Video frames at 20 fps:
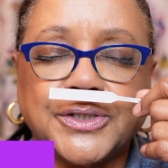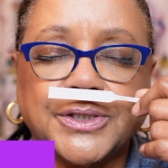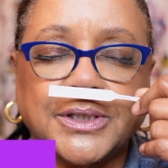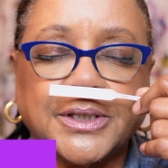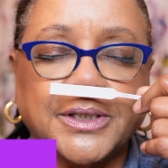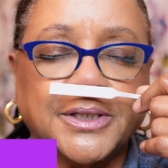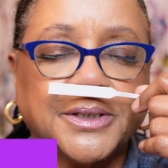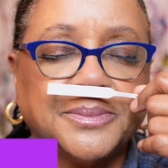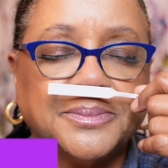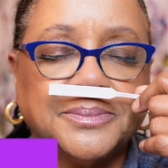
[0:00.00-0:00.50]

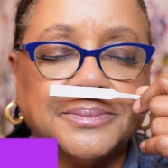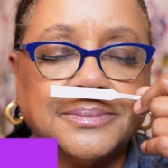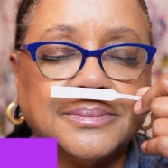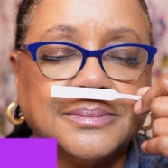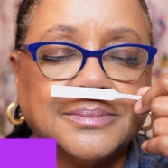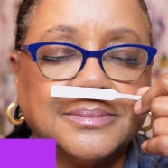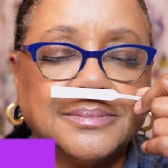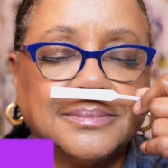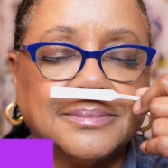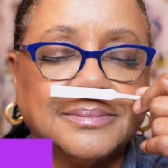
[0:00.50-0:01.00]
sugar.
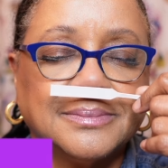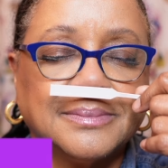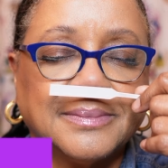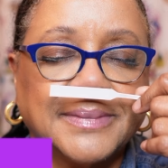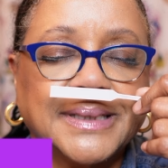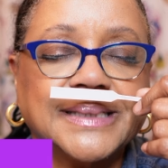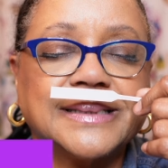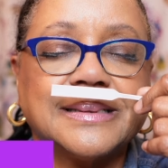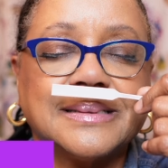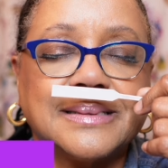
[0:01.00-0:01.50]

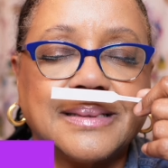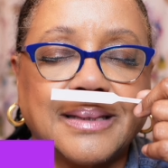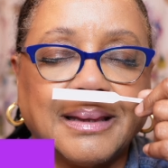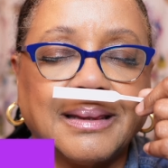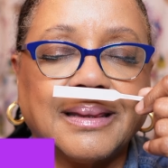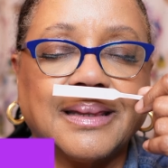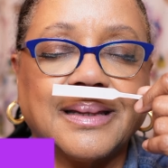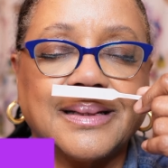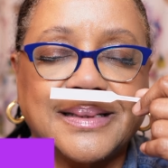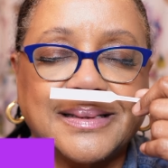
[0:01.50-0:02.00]
This
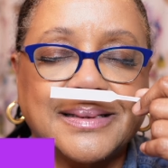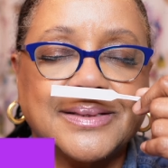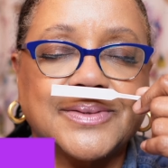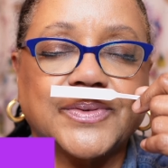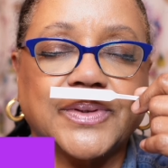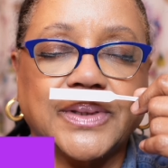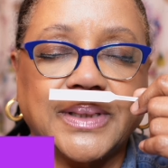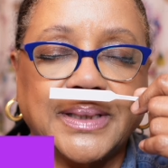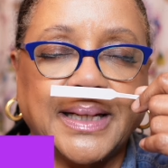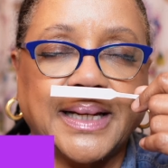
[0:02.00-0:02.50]
is
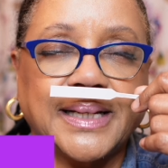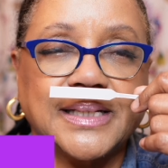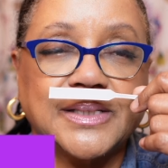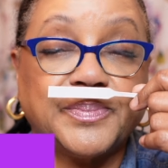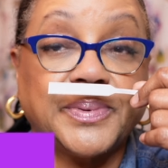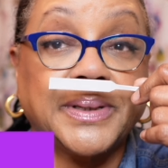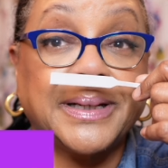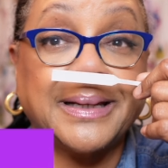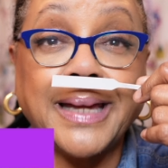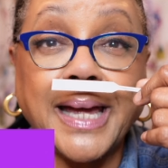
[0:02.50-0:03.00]
really nice.
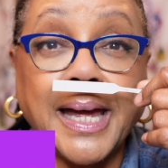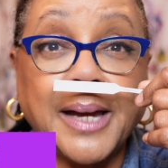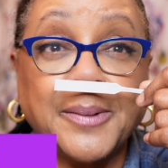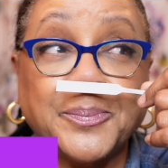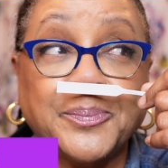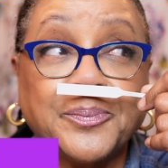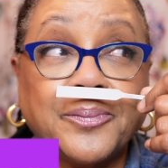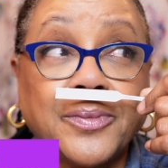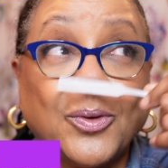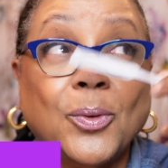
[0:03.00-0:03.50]
But
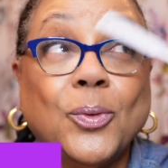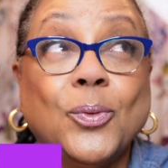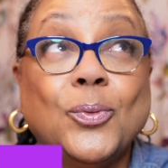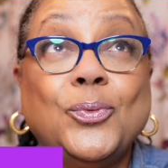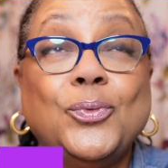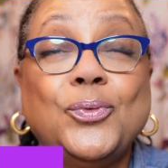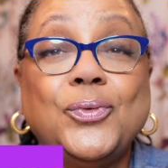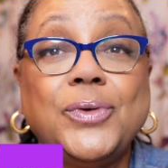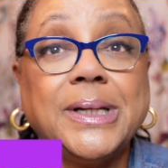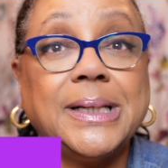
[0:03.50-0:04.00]
again,
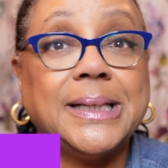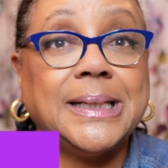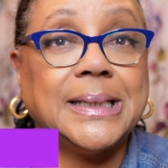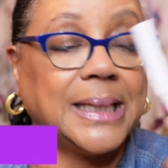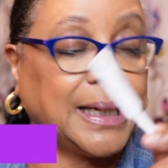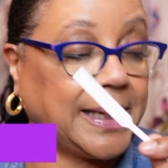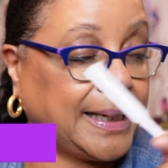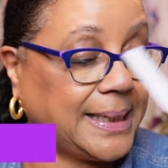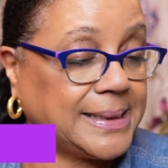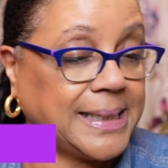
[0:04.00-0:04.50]
really
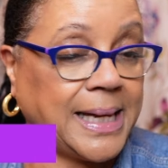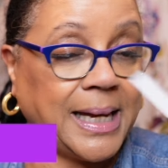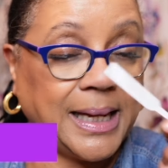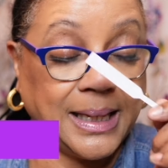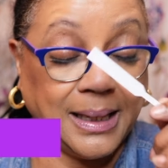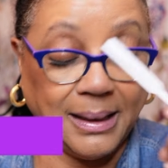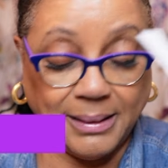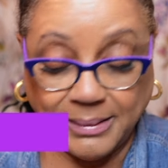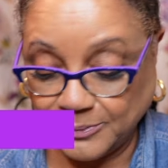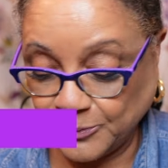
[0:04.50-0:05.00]
light.
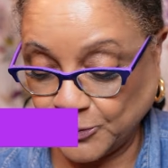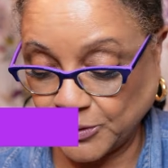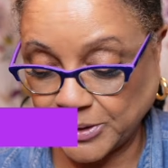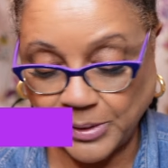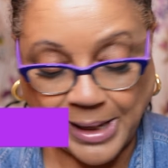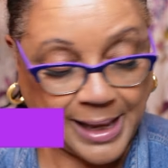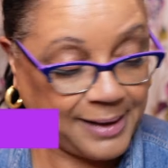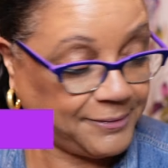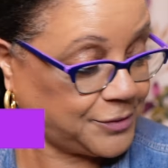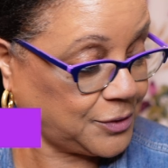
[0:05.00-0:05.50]
I would
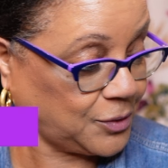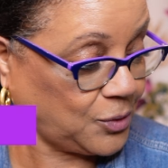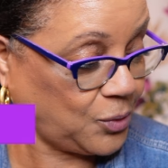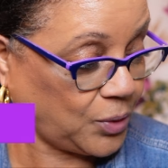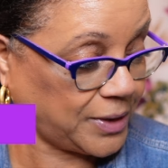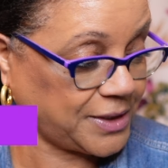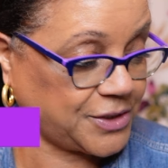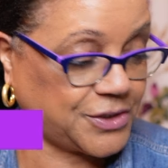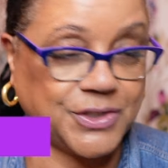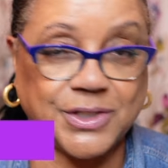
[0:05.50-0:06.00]
have to
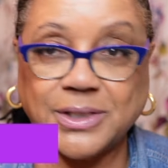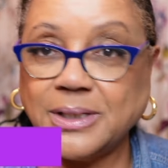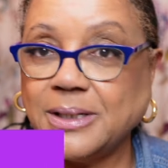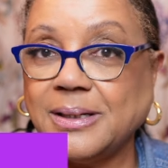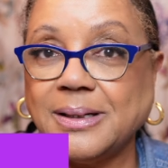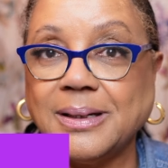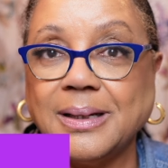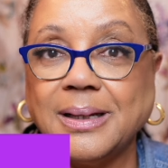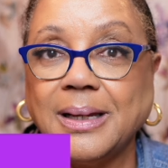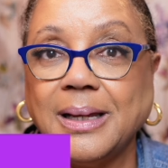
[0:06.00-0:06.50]

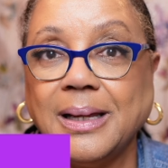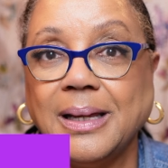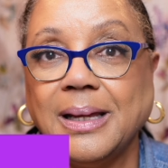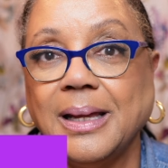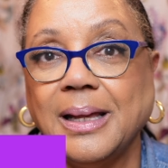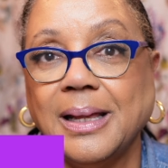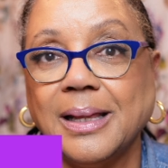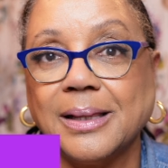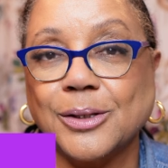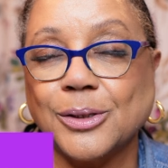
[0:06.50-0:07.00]
question
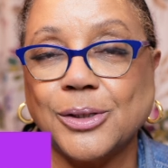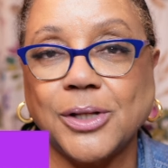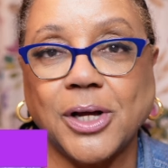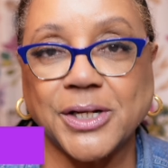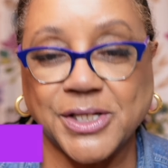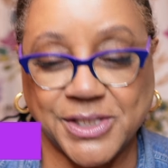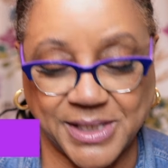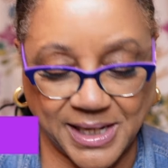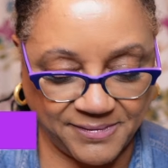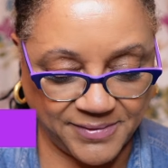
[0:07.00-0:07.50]
the
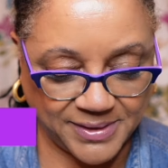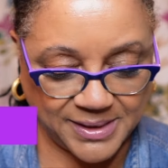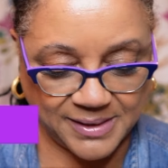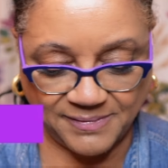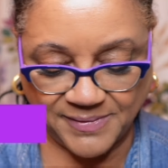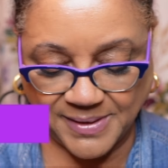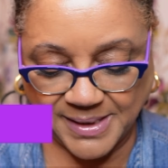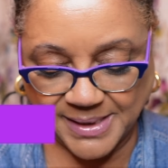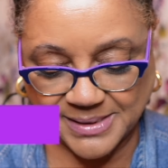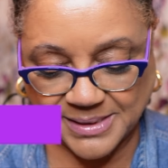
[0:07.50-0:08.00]
longevity
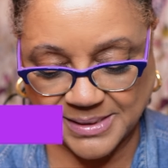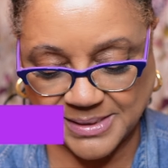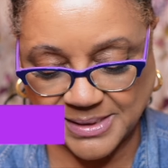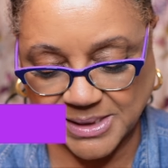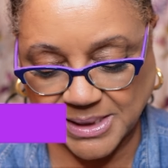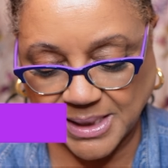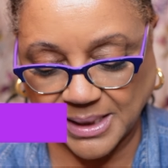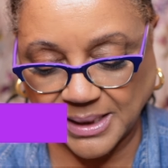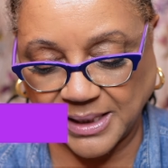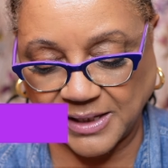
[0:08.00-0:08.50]
of this. Is
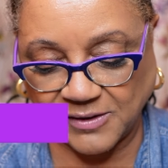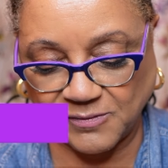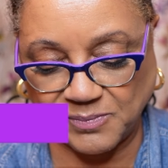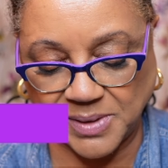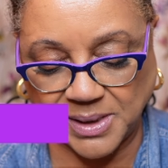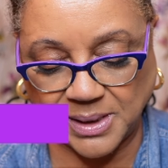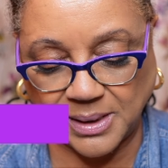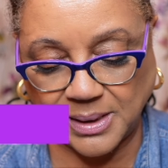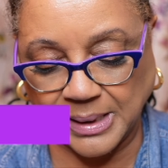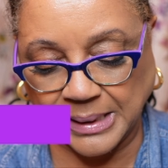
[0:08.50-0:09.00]
this going to give
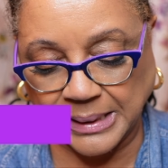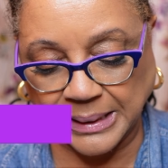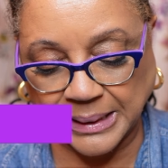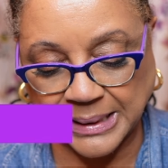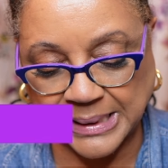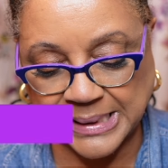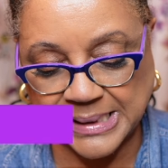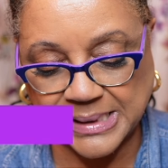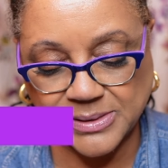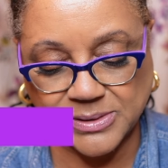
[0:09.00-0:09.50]
me
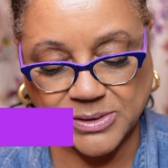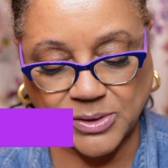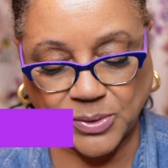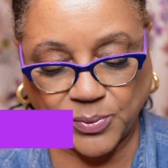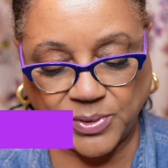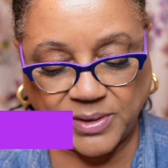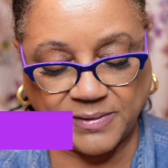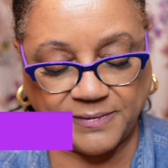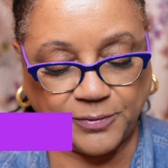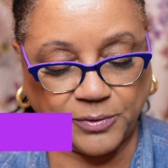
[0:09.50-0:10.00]
at least
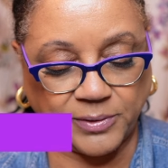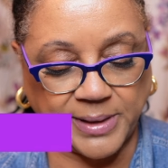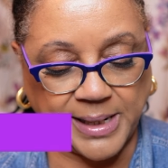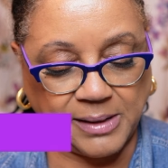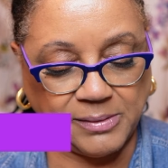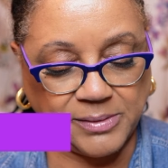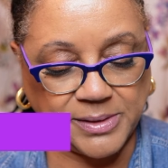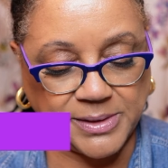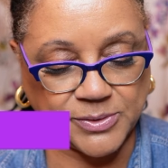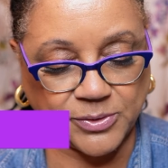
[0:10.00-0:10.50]
3 to 4
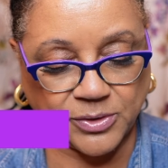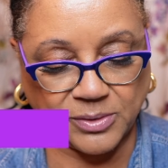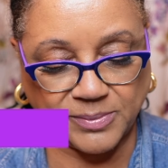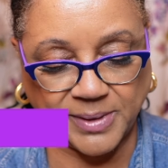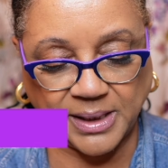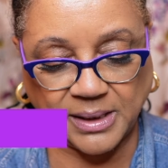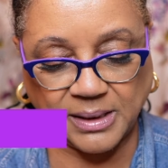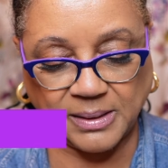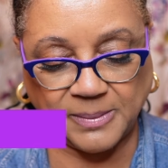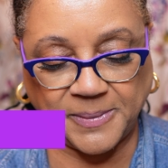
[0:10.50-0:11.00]
hours, or am
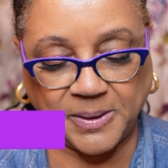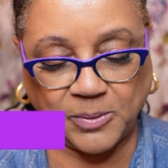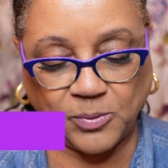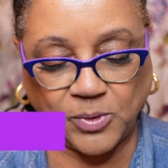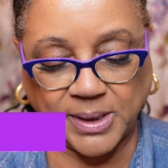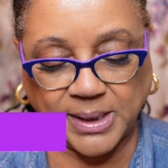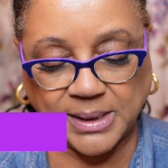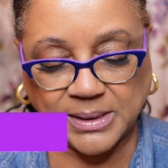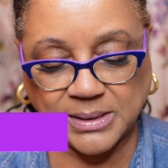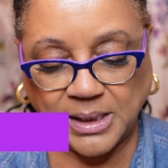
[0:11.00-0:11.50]
I going to be
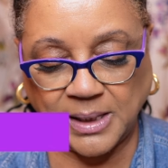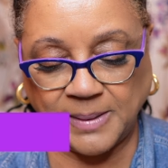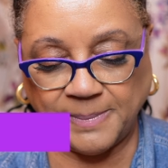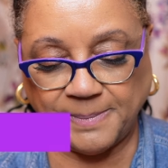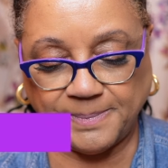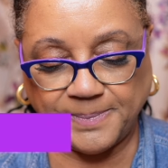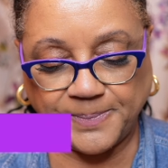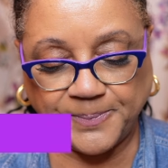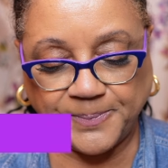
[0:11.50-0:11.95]
wanting to